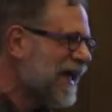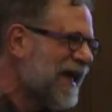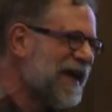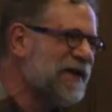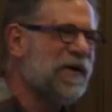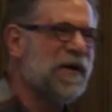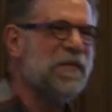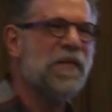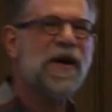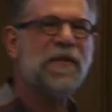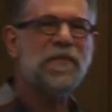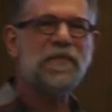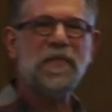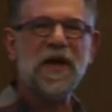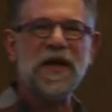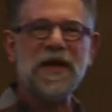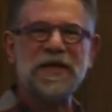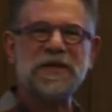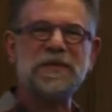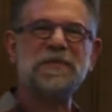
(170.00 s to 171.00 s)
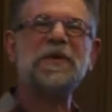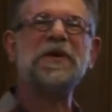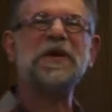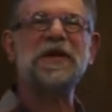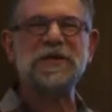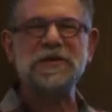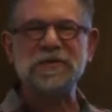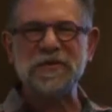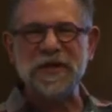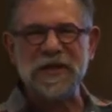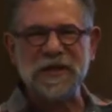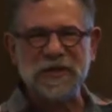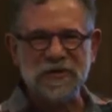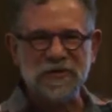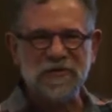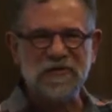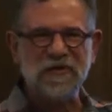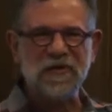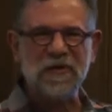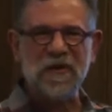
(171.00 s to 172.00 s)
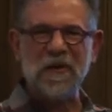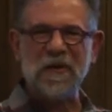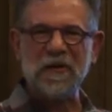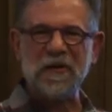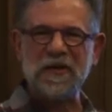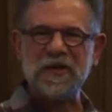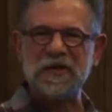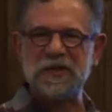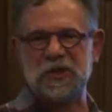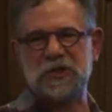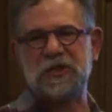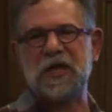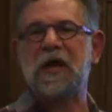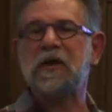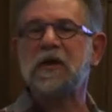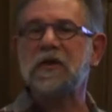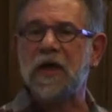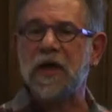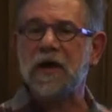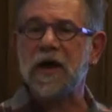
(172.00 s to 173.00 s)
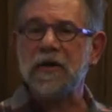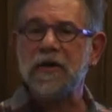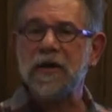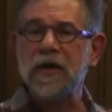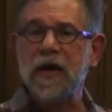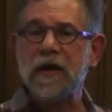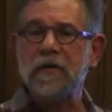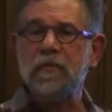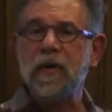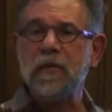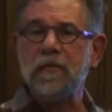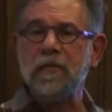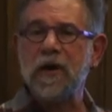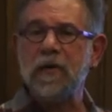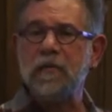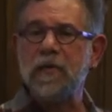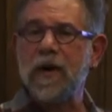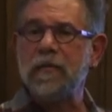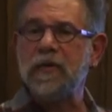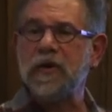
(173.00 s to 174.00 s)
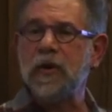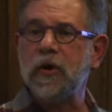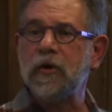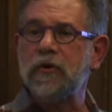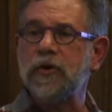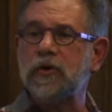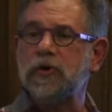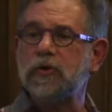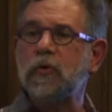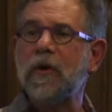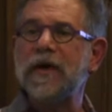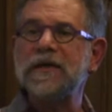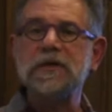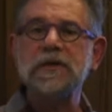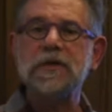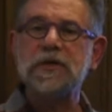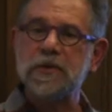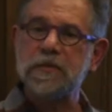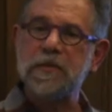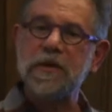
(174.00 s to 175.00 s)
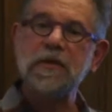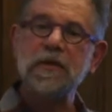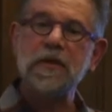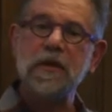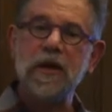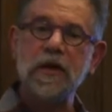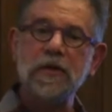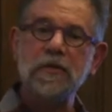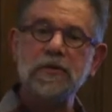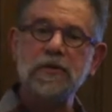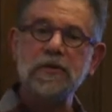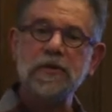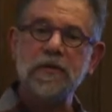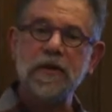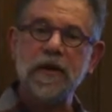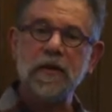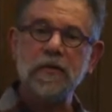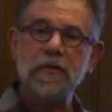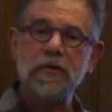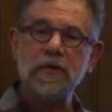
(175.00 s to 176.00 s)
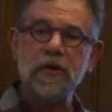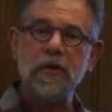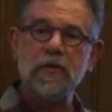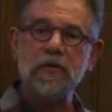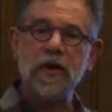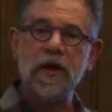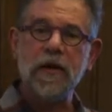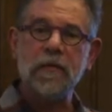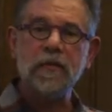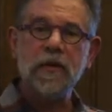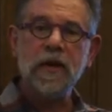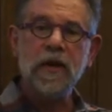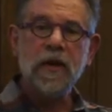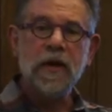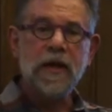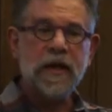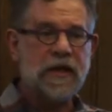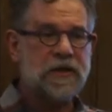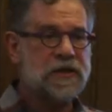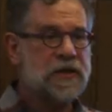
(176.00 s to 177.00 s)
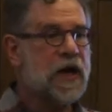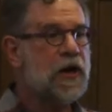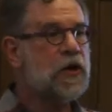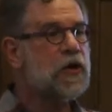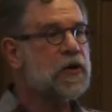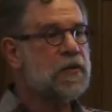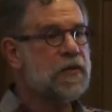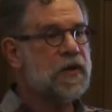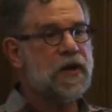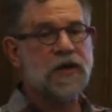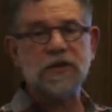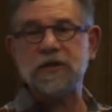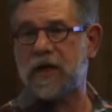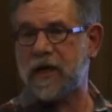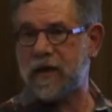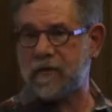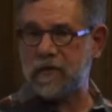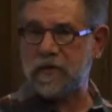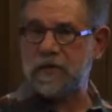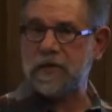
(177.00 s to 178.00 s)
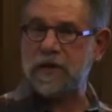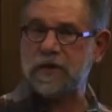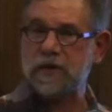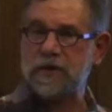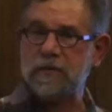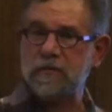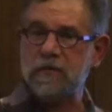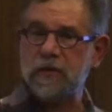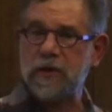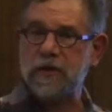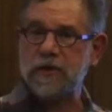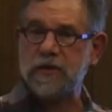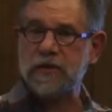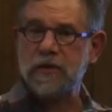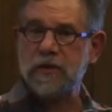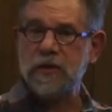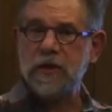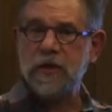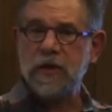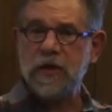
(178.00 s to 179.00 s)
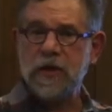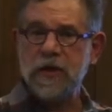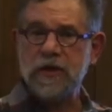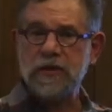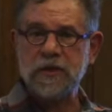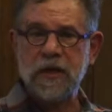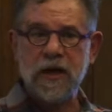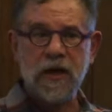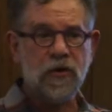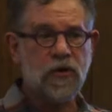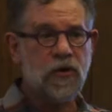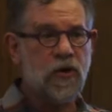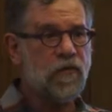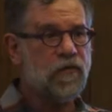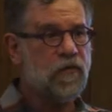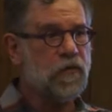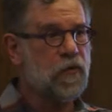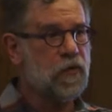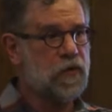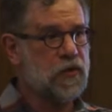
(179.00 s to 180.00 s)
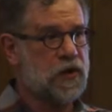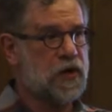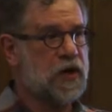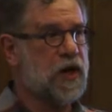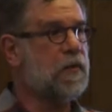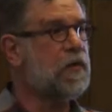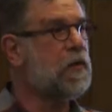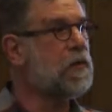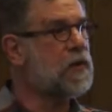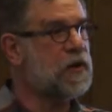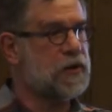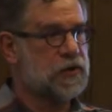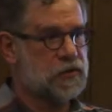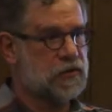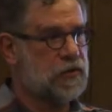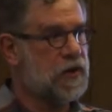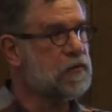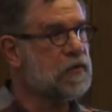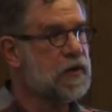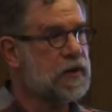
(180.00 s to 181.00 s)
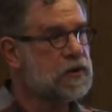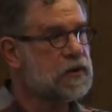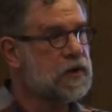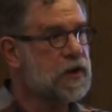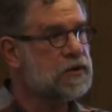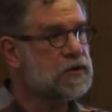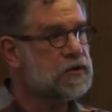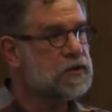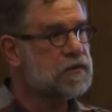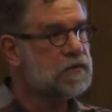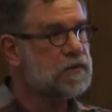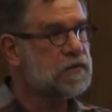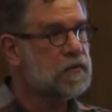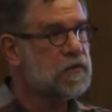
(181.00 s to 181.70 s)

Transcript: Anyway, my experience with test-driven development is exactly that. I think I could probably code at twice the speed that I used to be able to code at, entirely because I have the tests in place. Is that I don't go for more than a couple of minutes without running tests.